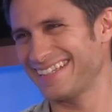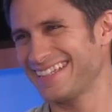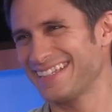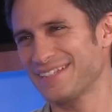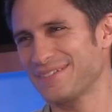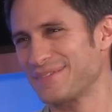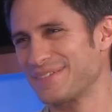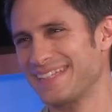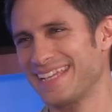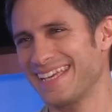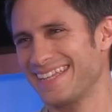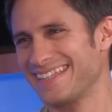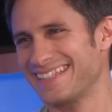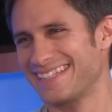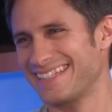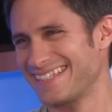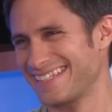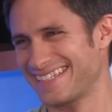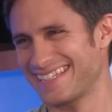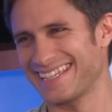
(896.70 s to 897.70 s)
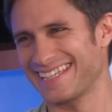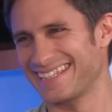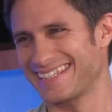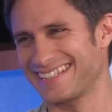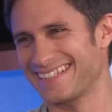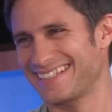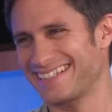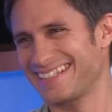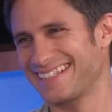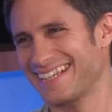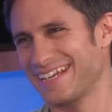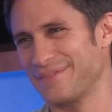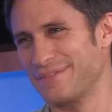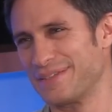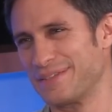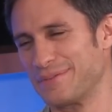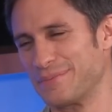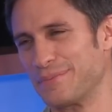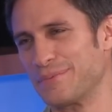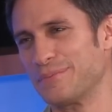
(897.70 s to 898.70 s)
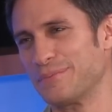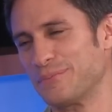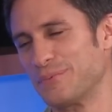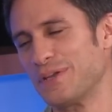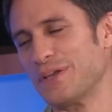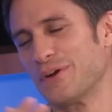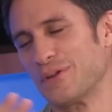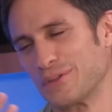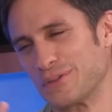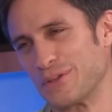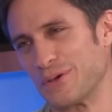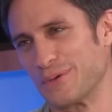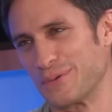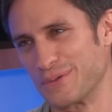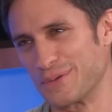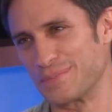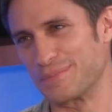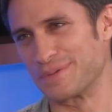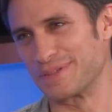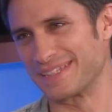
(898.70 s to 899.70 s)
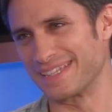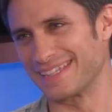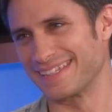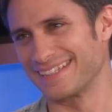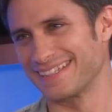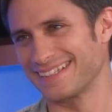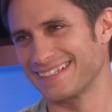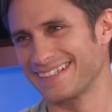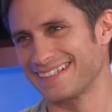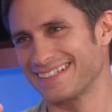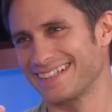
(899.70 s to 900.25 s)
At the end of the day, this is like I mean, we all know you're pretending.